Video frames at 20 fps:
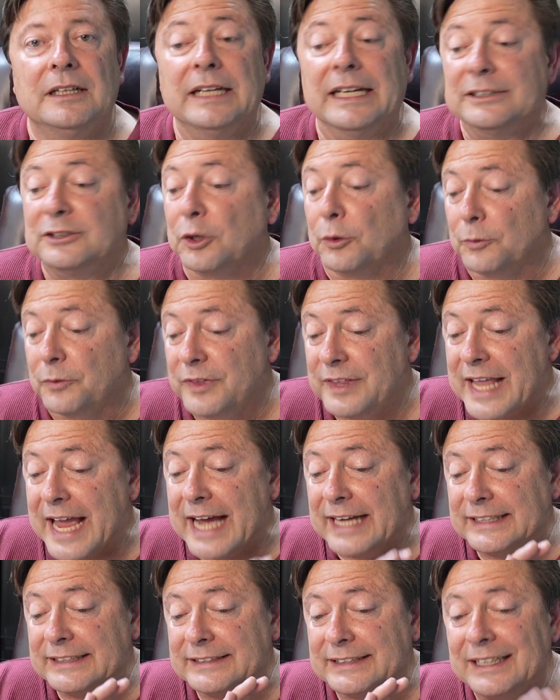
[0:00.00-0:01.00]
And so
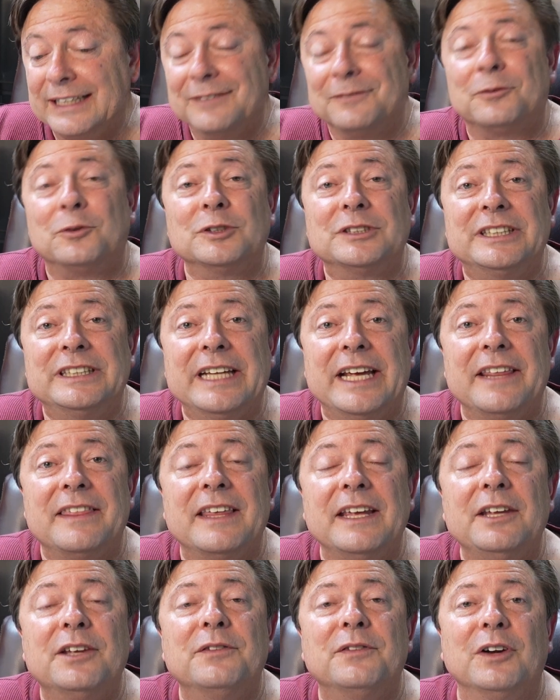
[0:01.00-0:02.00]
that is it for today.
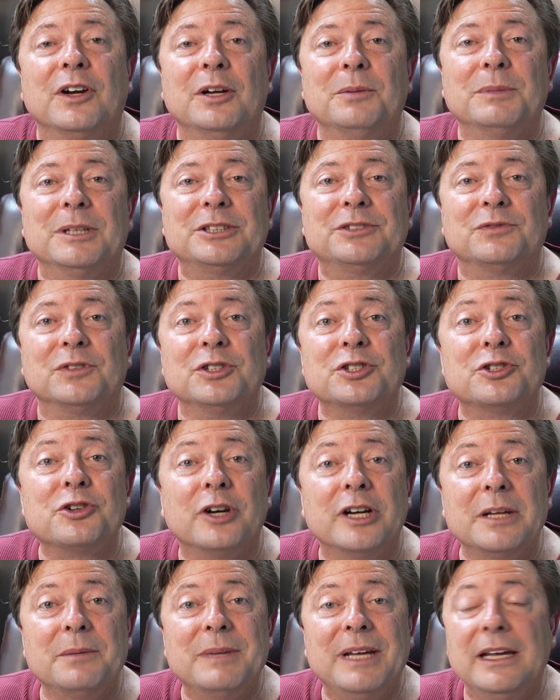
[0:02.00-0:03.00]
Thank you very much for
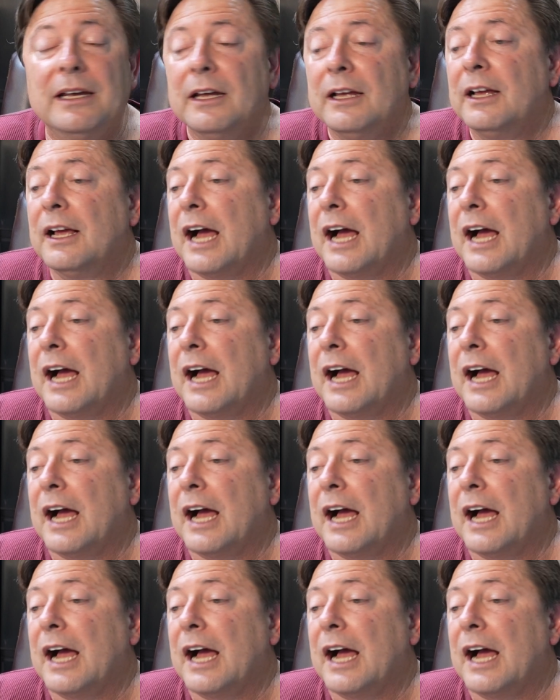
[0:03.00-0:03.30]
joining me.